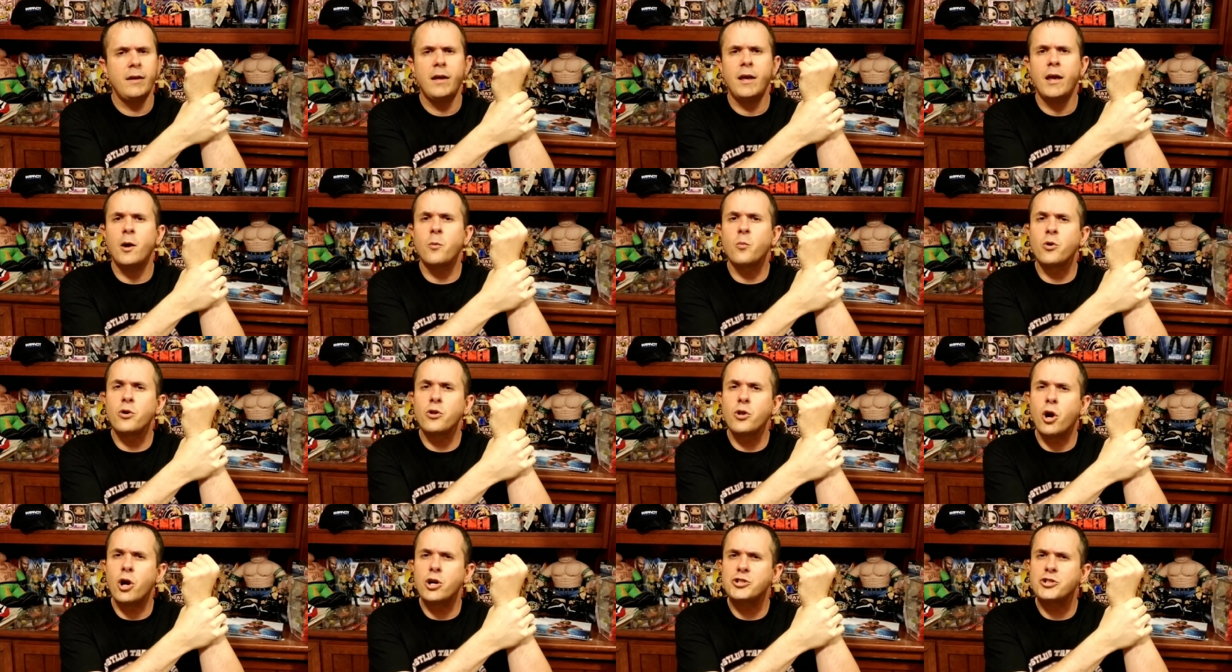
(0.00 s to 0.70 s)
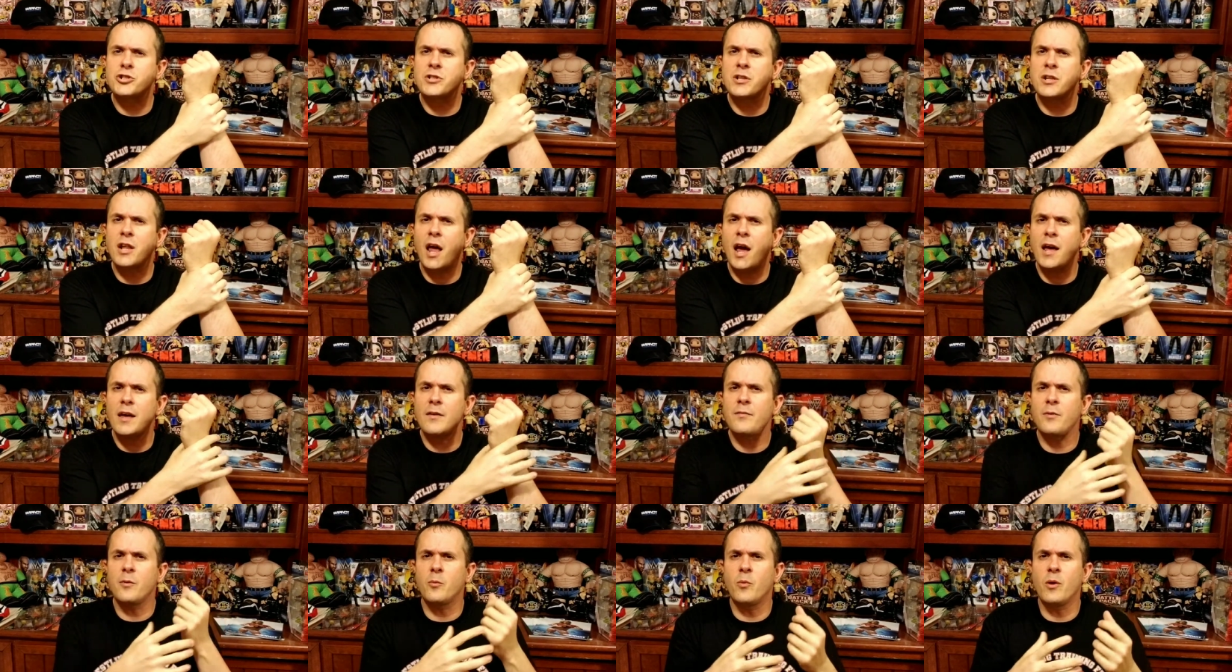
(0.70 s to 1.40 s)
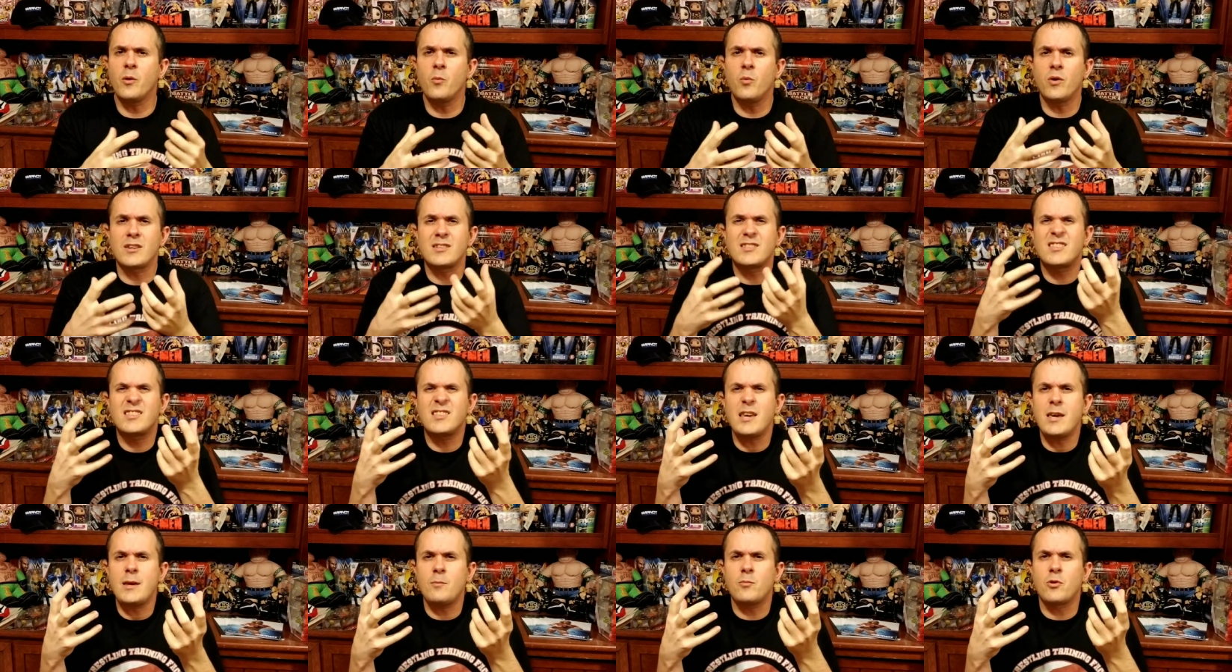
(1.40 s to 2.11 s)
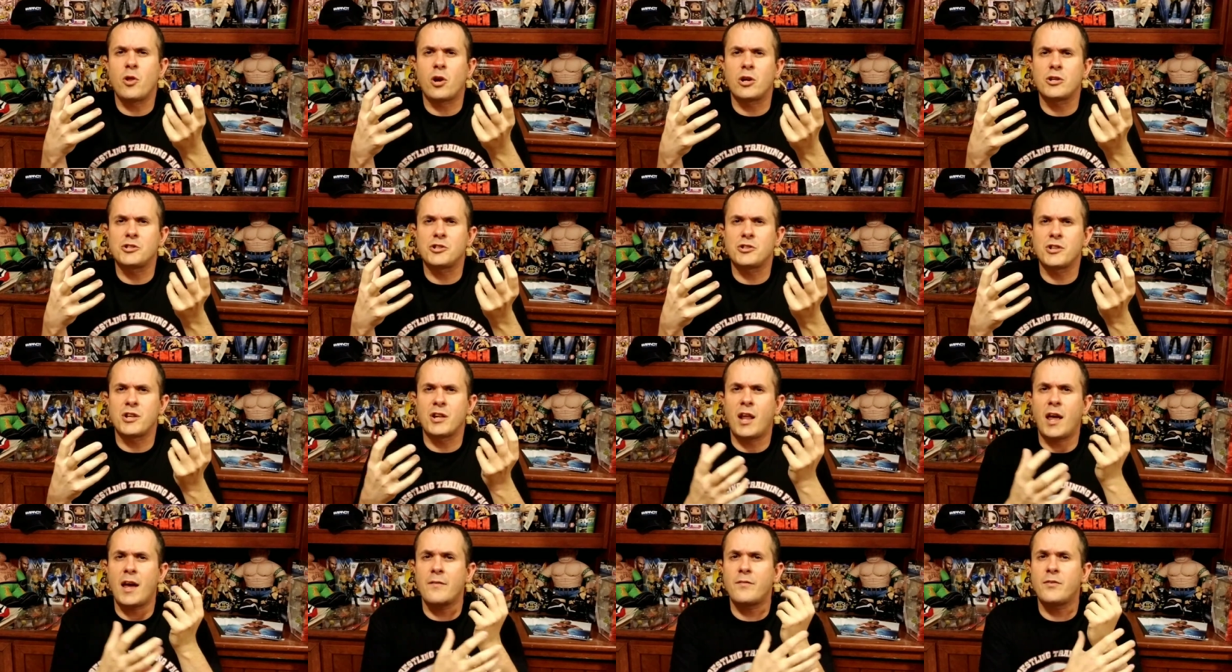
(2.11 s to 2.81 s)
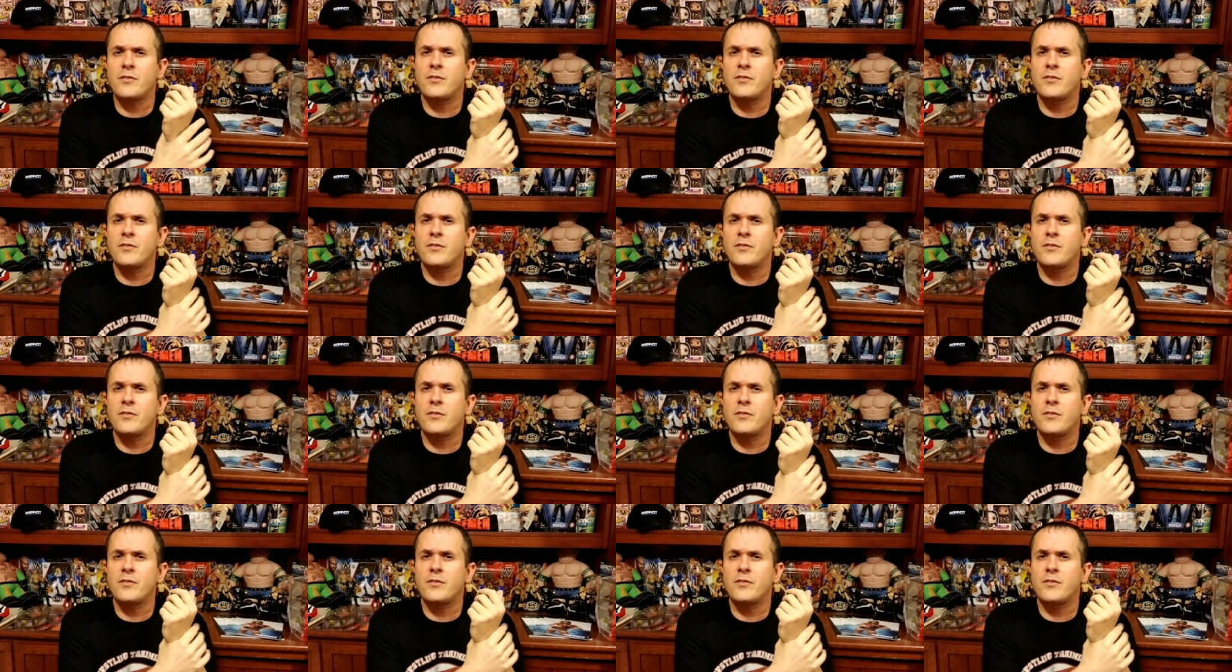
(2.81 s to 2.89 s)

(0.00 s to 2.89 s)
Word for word: And we're larger than life, and we want to seem larger than life.